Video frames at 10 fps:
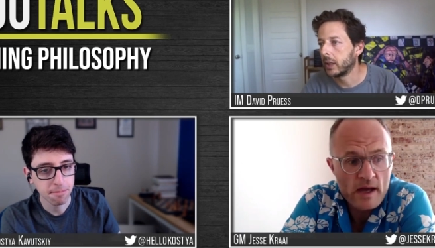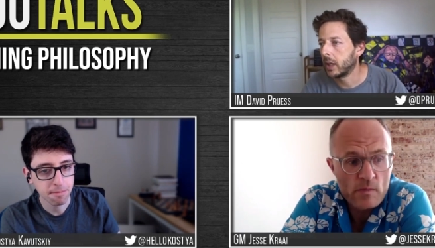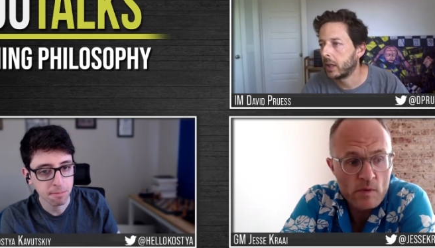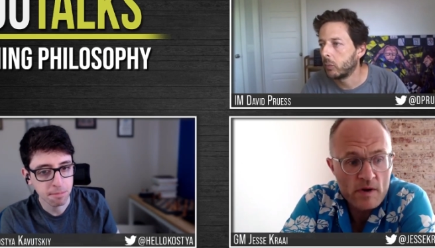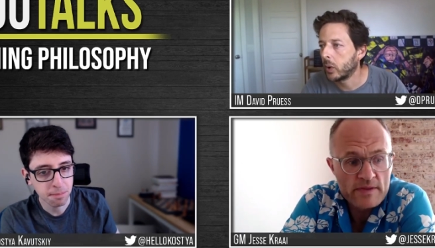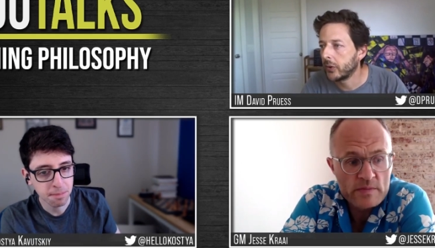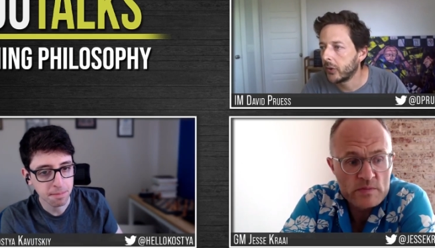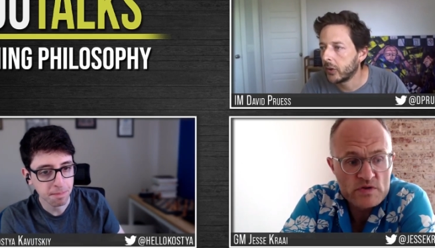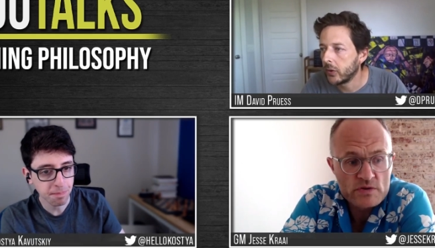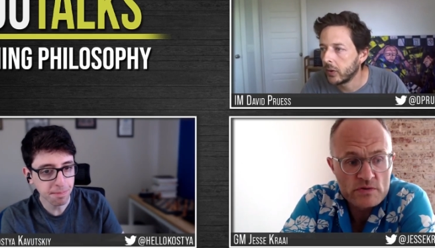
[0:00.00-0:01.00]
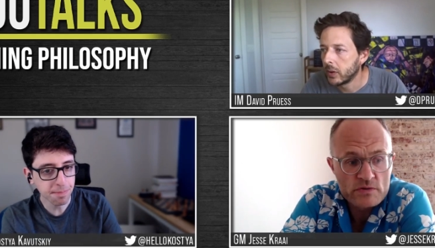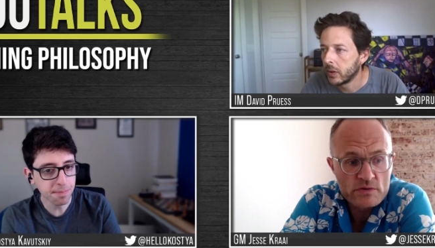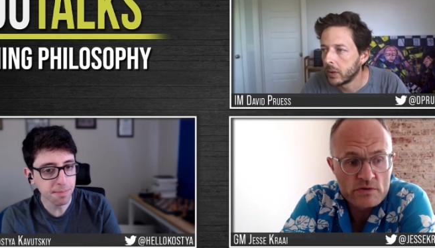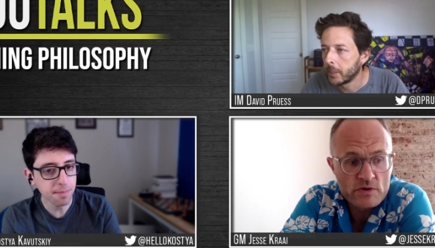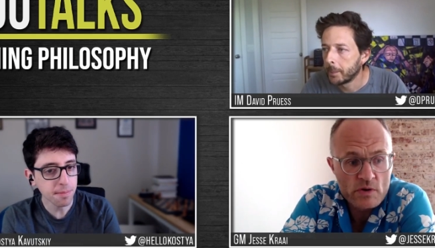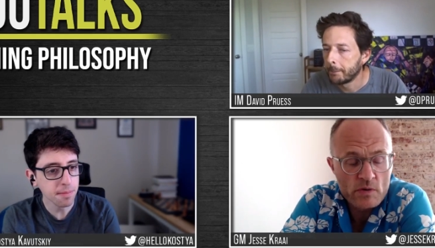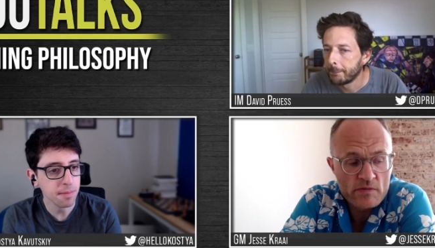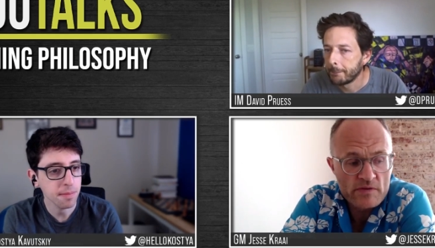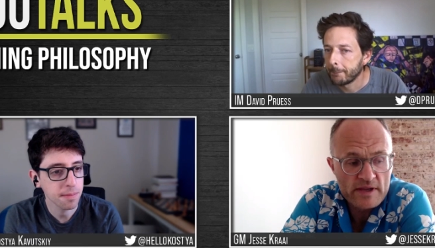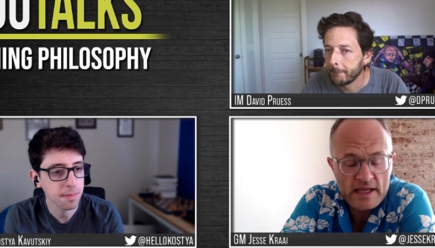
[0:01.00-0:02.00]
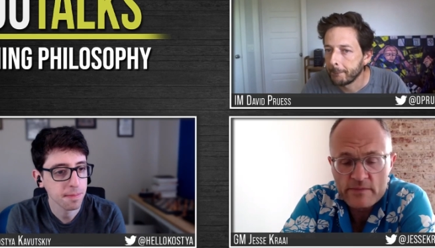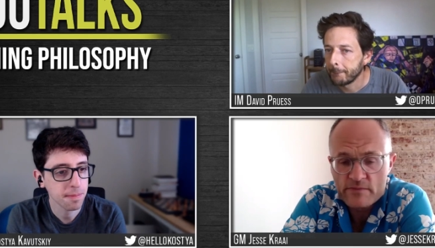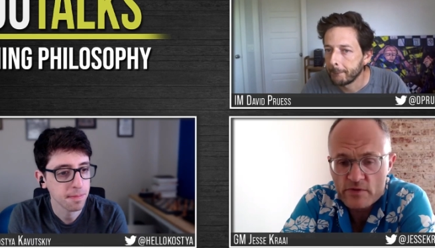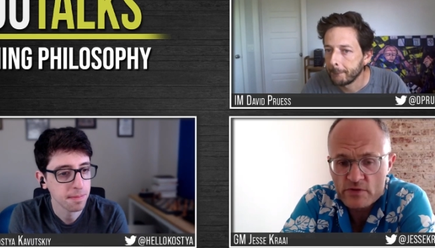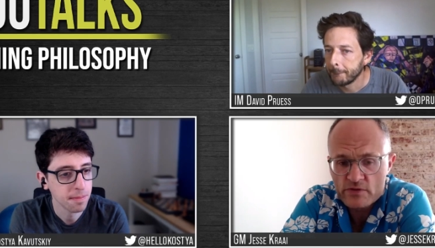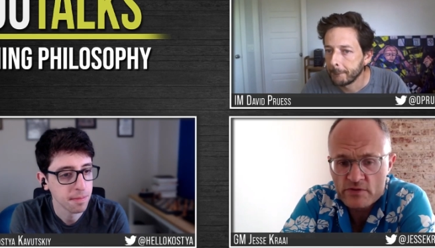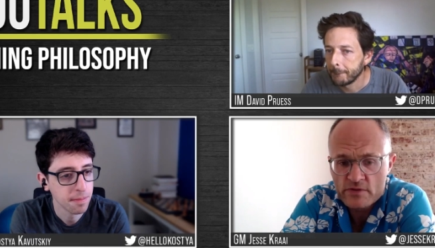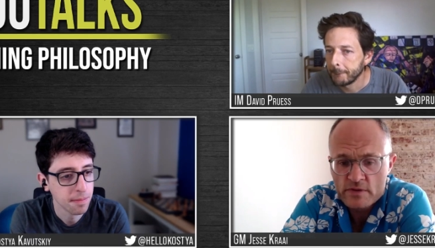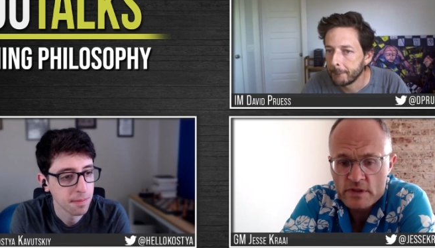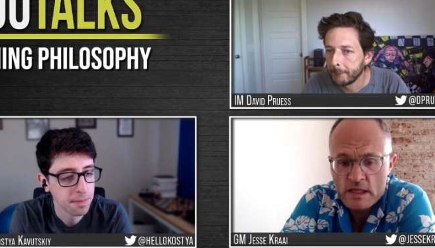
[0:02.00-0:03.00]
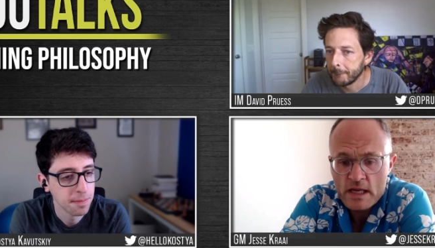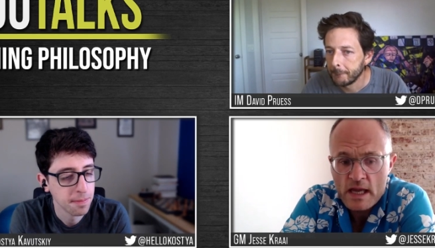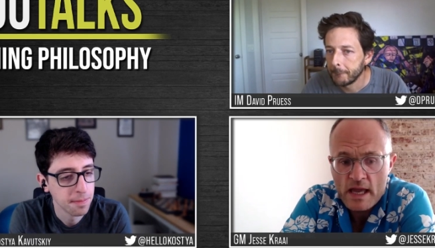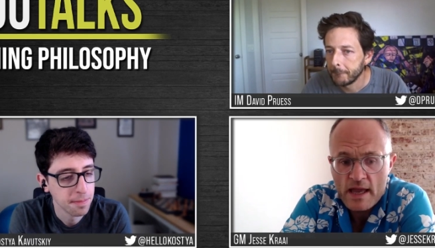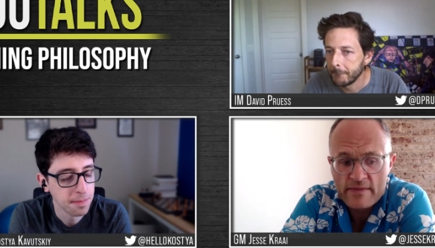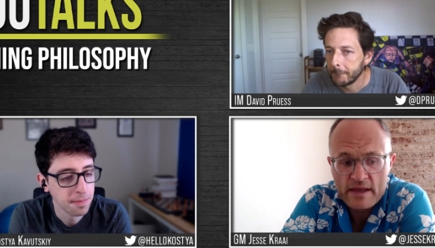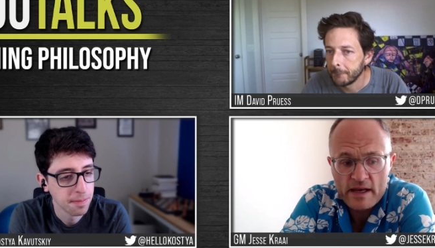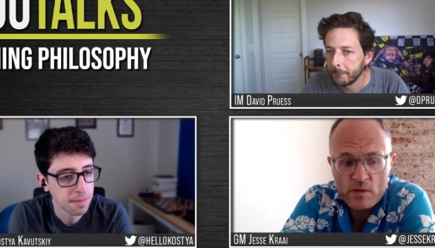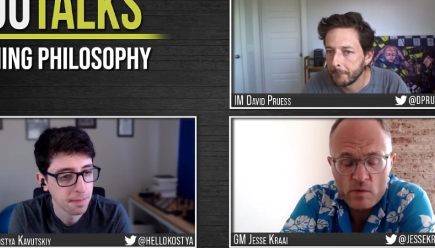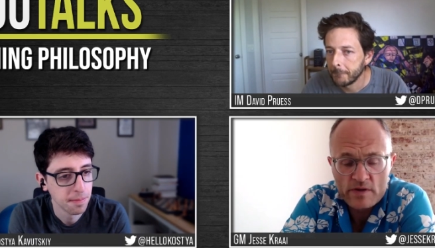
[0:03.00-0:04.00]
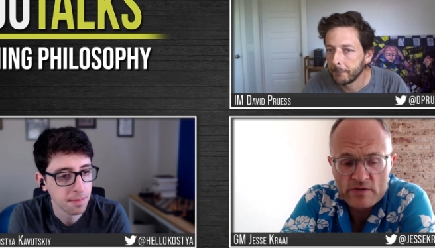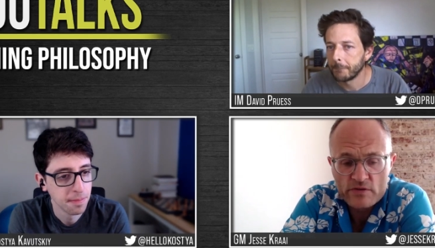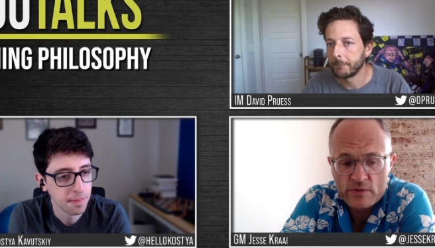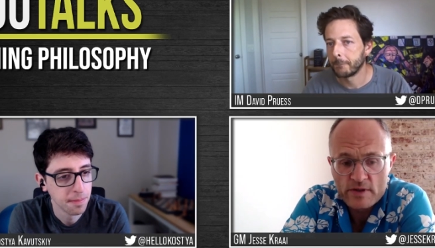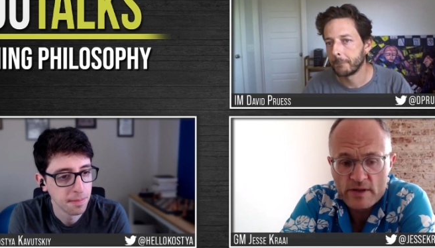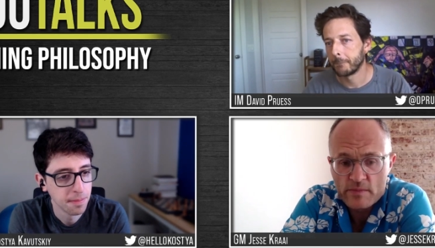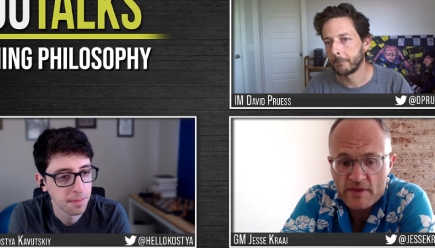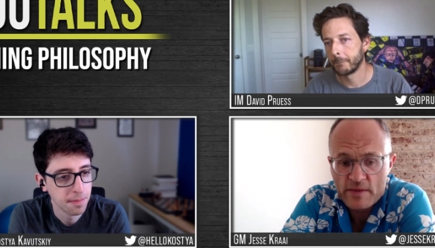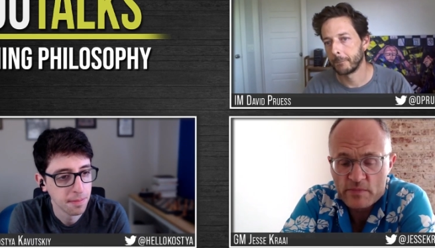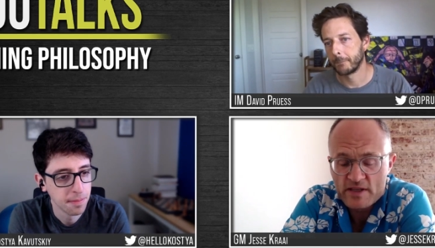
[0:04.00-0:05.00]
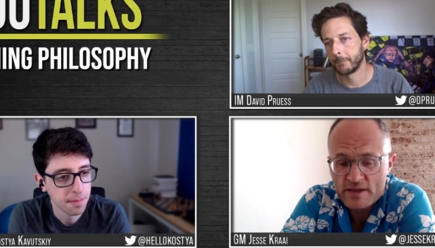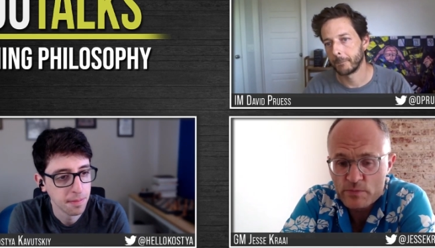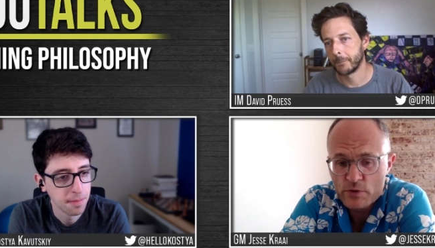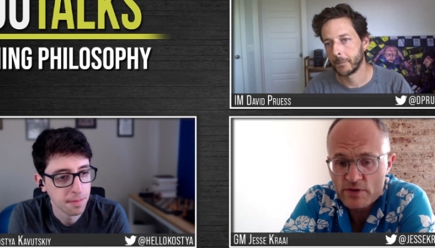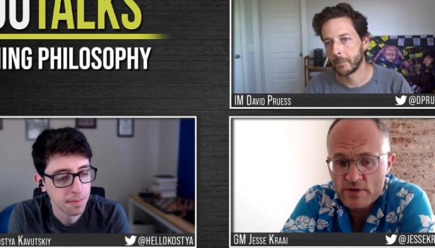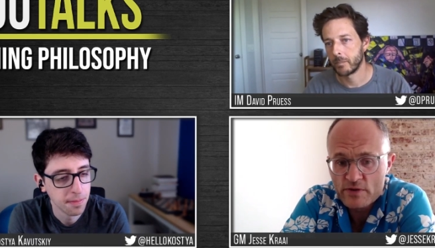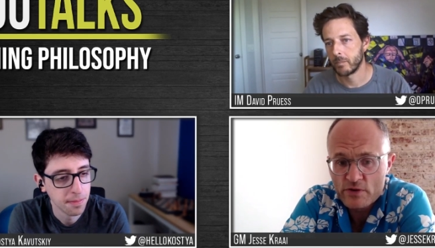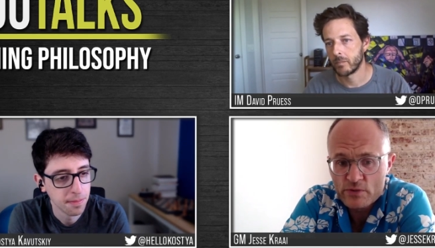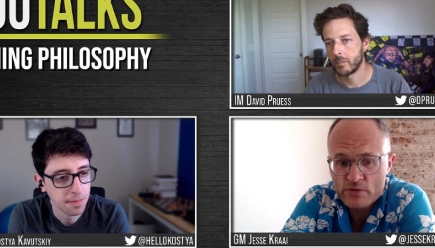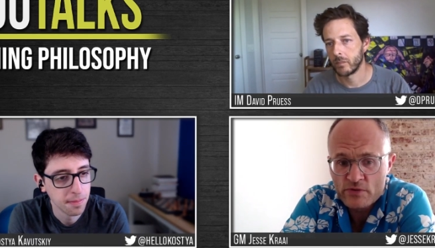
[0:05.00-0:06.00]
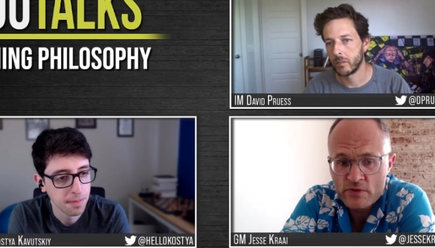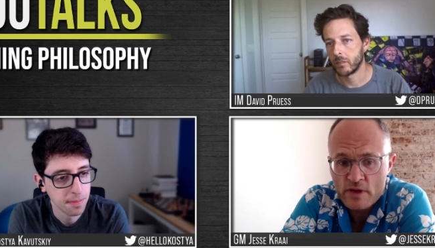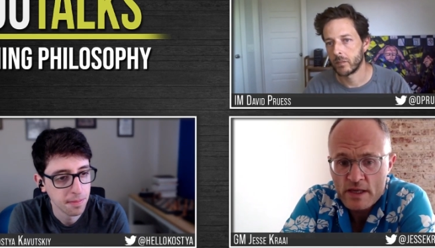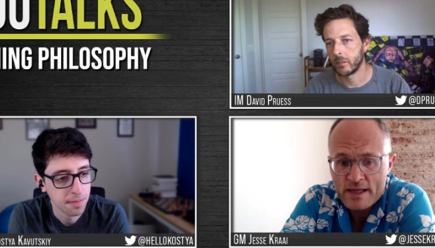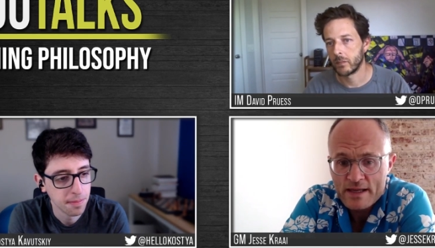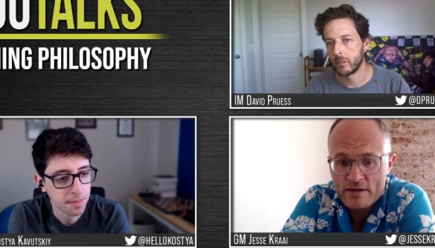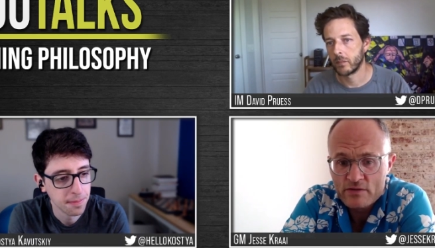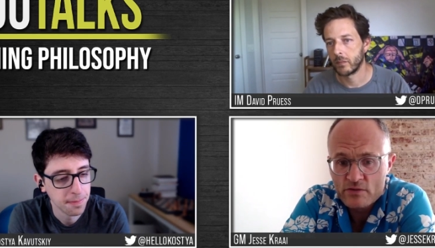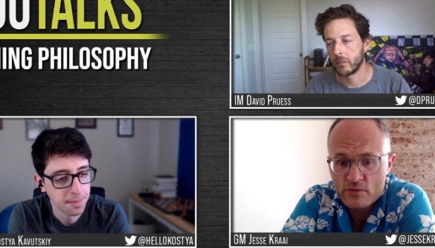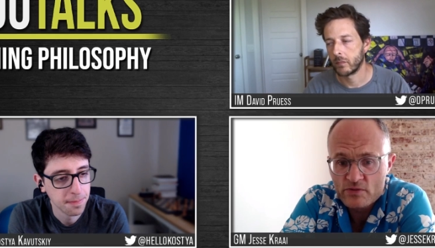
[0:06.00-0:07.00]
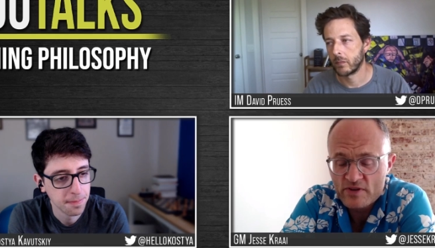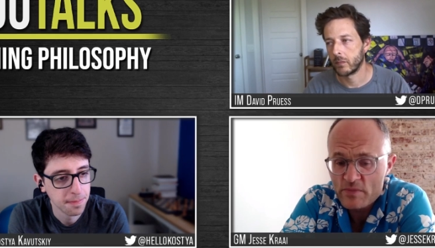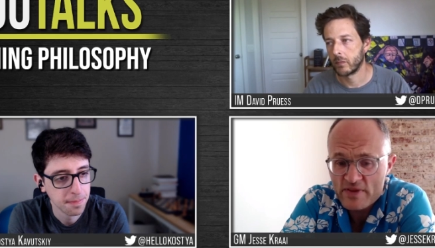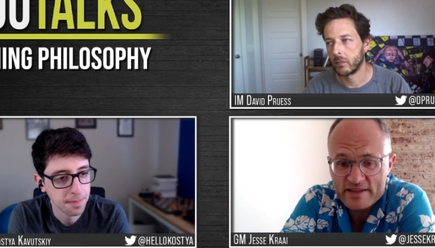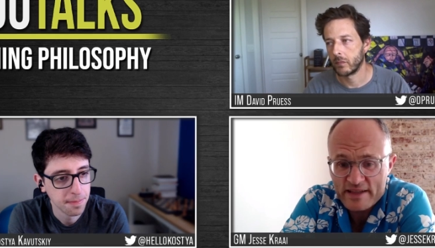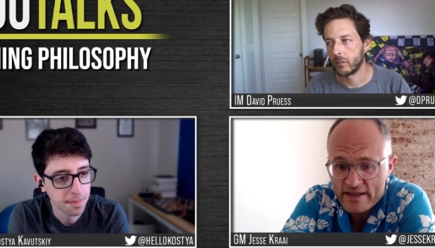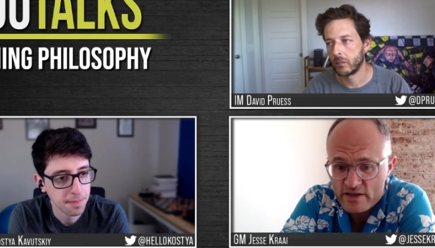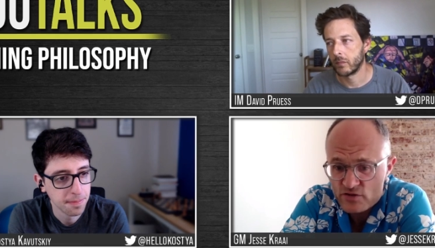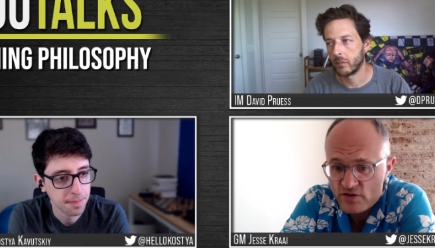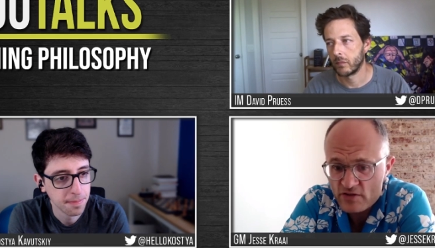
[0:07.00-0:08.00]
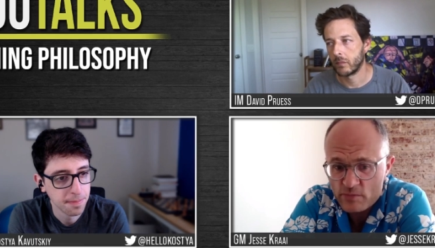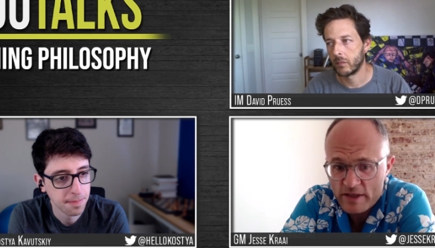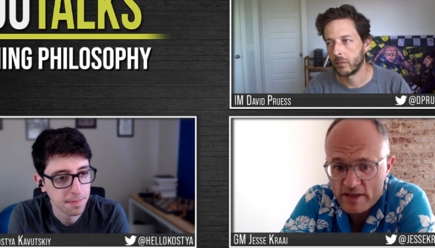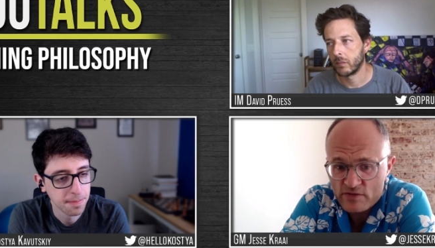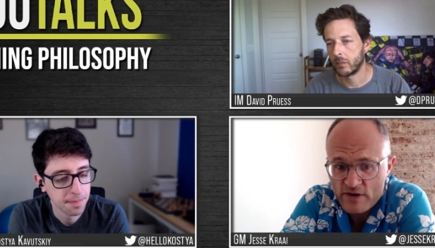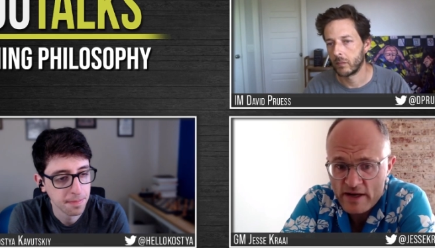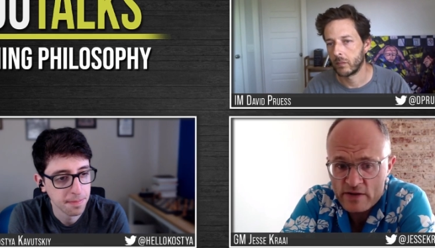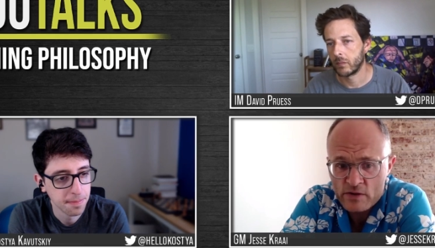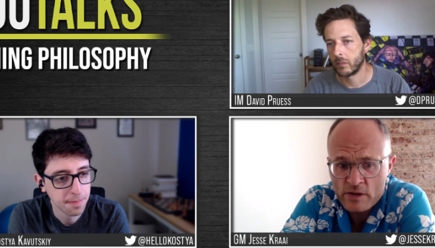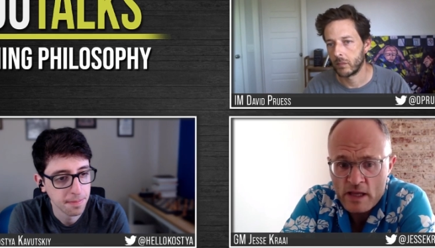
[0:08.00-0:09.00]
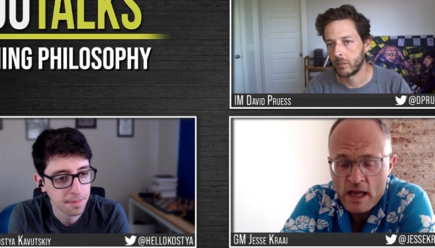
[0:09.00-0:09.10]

Speaker 1: I want them to go over the game first, and then I want to Im- them to input their notes into something like a ChessBase file.